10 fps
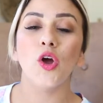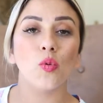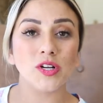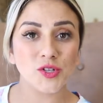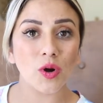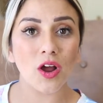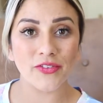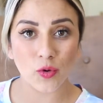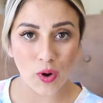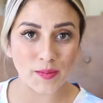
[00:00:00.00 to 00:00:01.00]
Once you are on
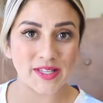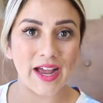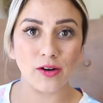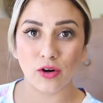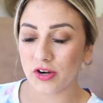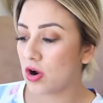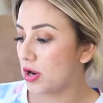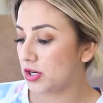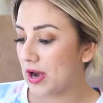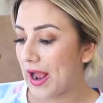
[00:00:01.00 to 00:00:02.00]
their website or you're
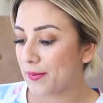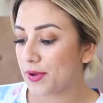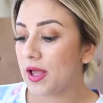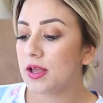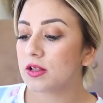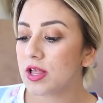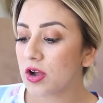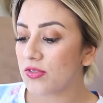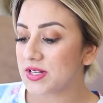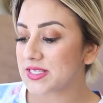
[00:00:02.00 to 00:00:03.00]
on your app, click
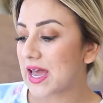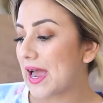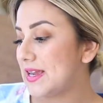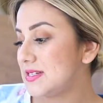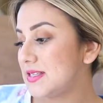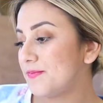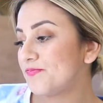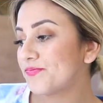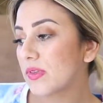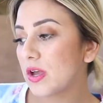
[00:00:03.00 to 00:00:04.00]
on the size
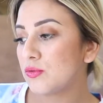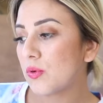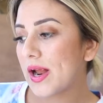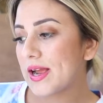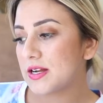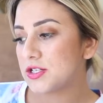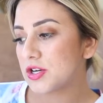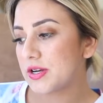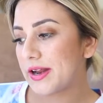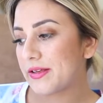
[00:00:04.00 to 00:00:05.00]
and right
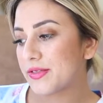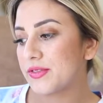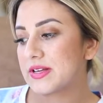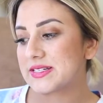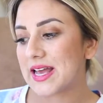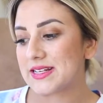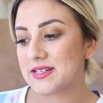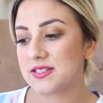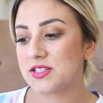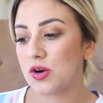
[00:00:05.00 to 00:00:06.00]
underneath the
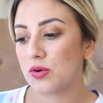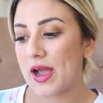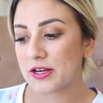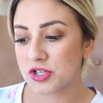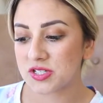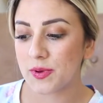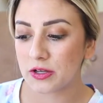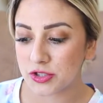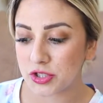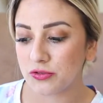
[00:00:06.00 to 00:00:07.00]
sizes, so extra
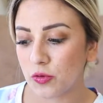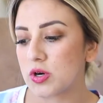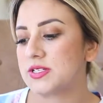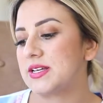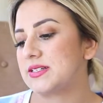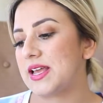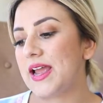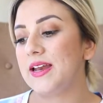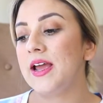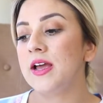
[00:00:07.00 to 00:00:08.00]
small, two, four, six, eight,